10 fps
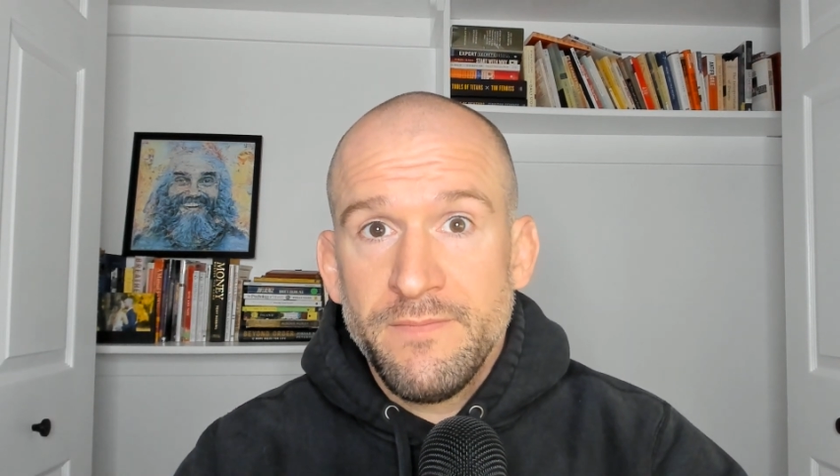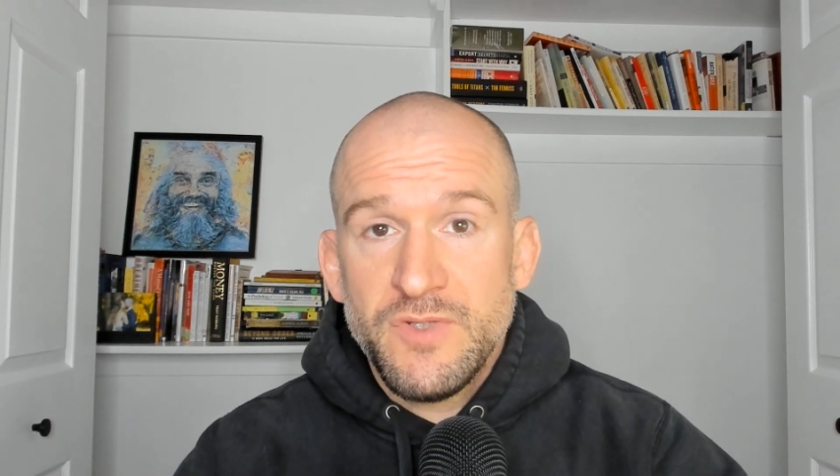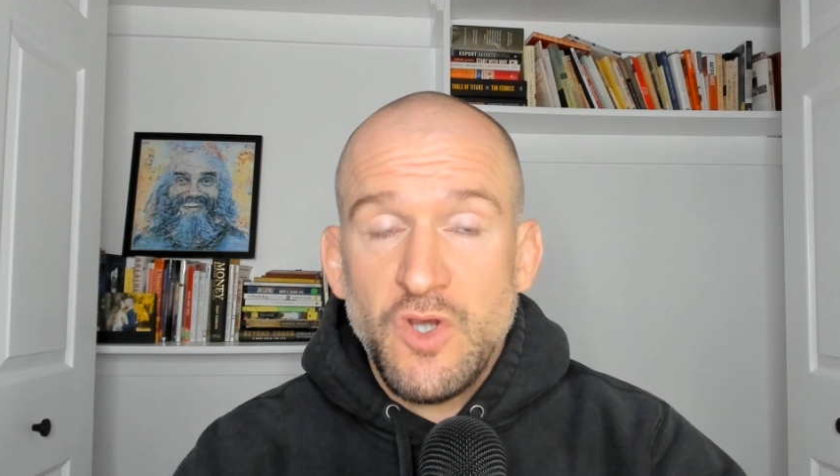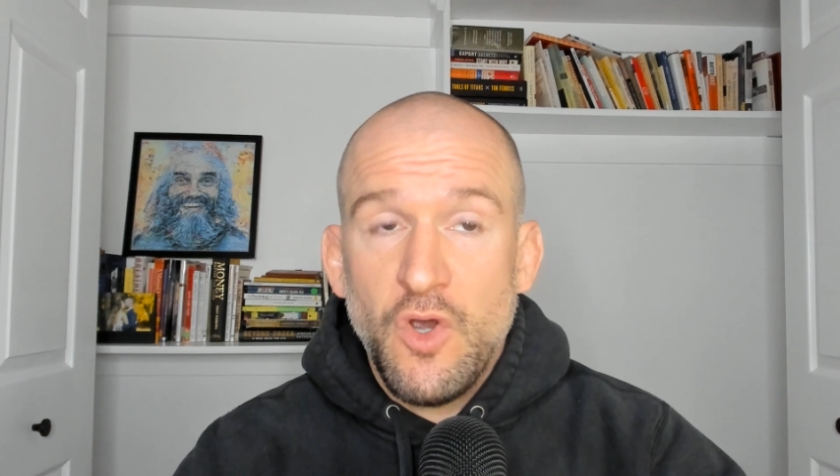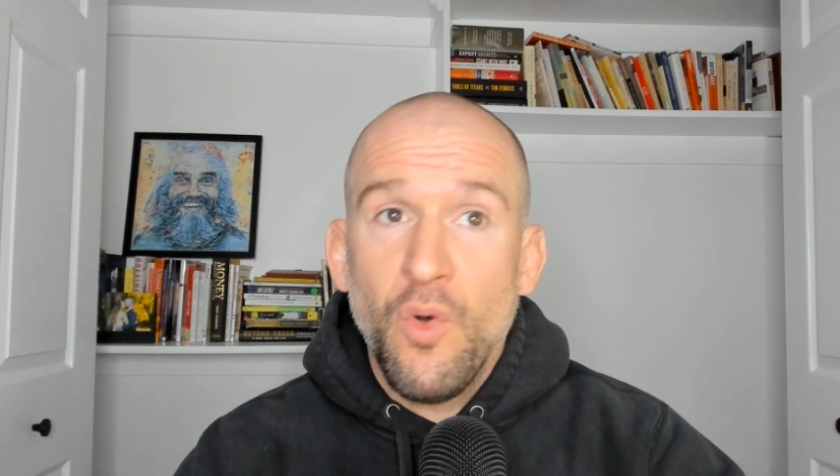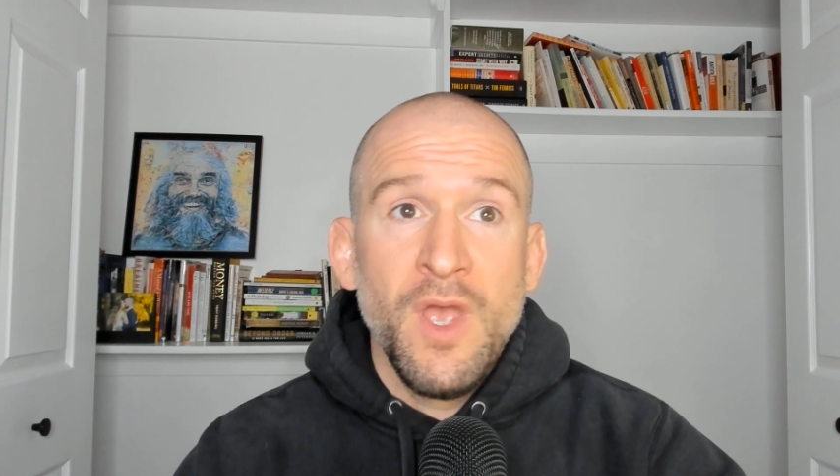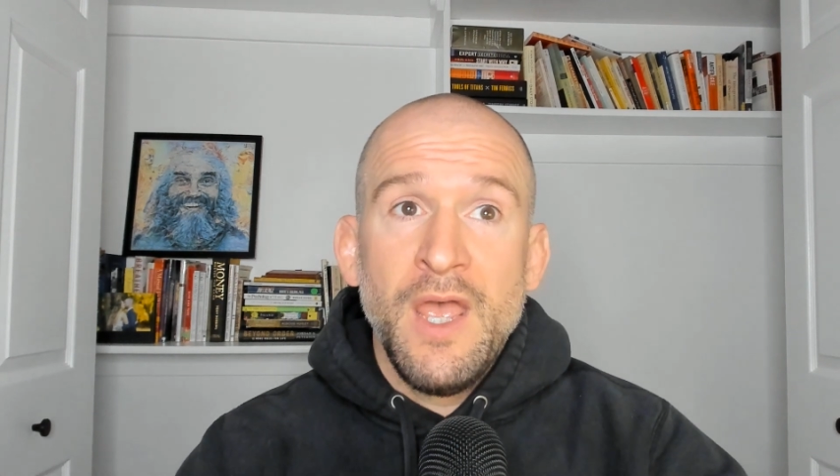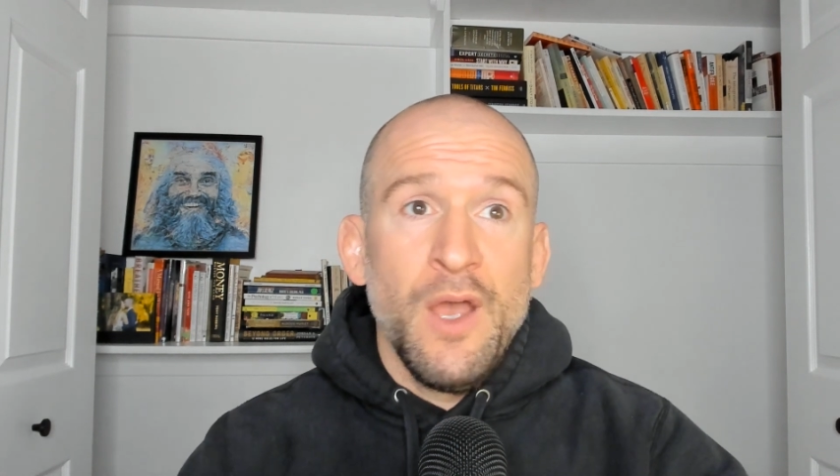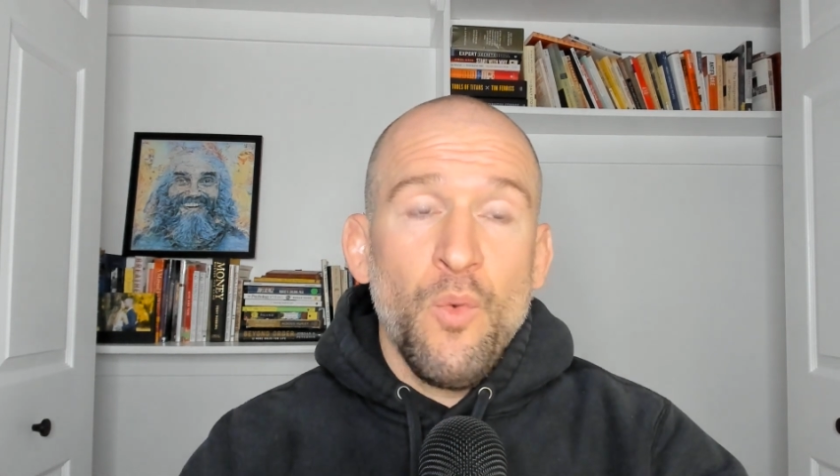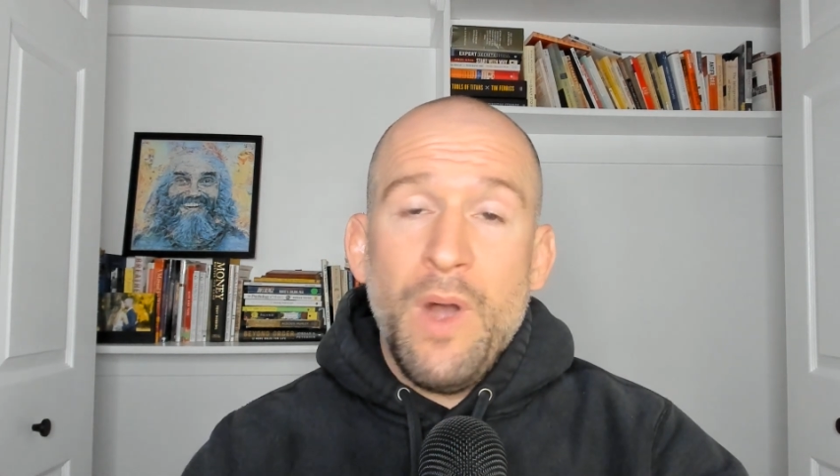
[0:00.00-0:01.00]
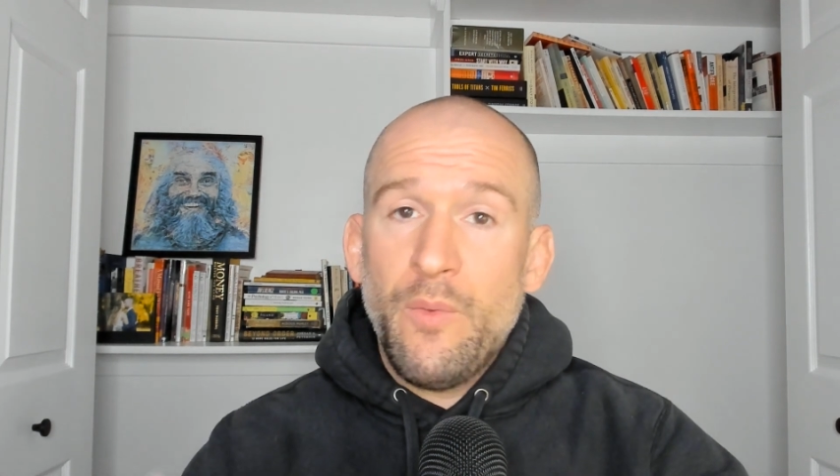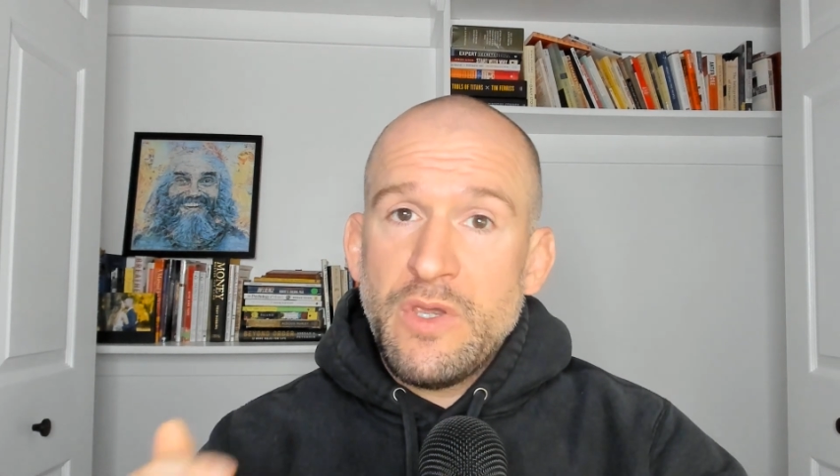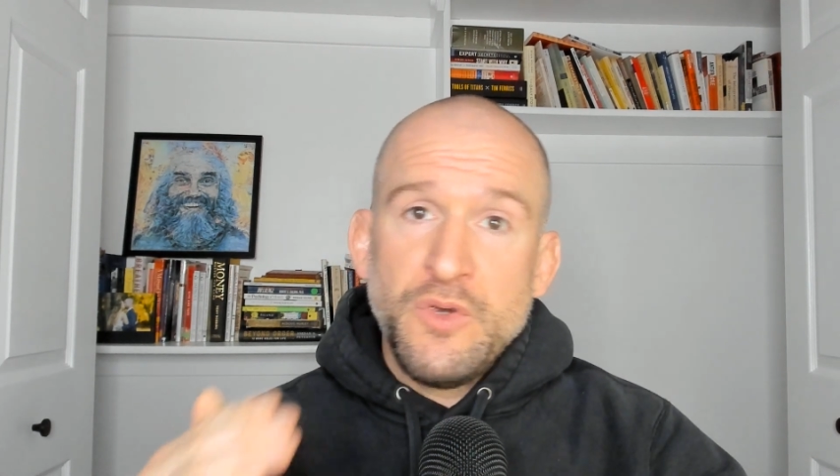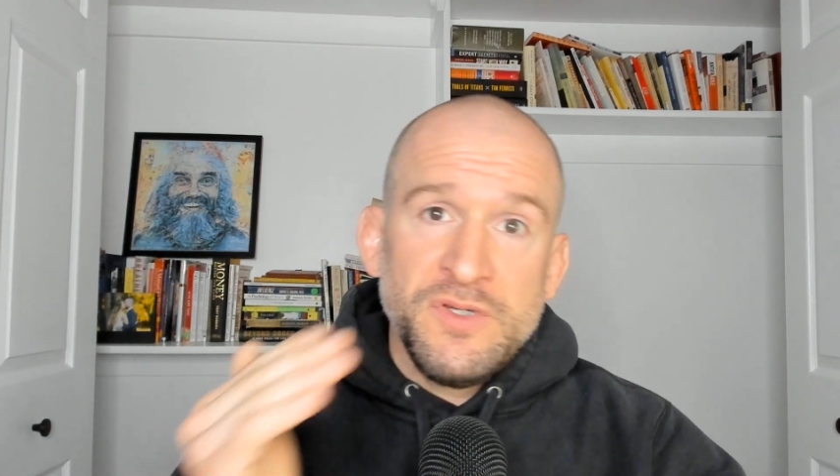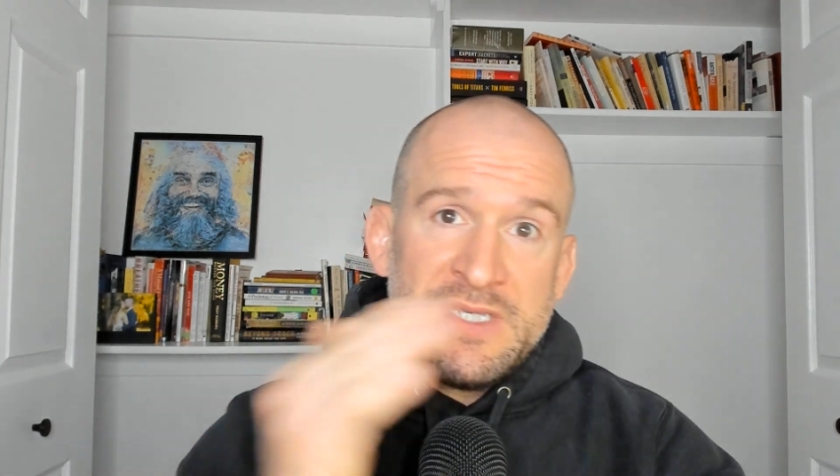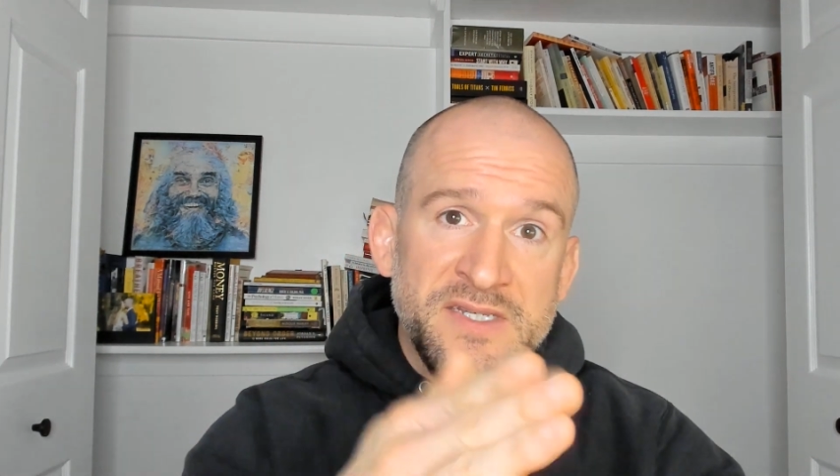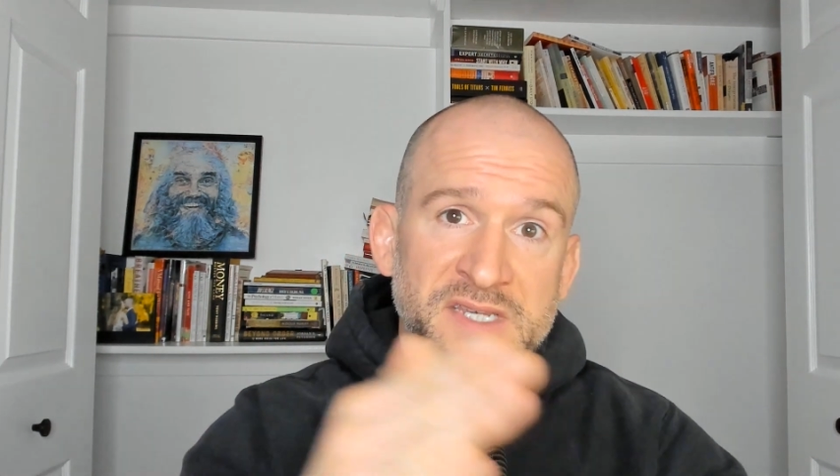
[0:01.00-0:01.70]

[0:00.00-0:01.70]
So while we use these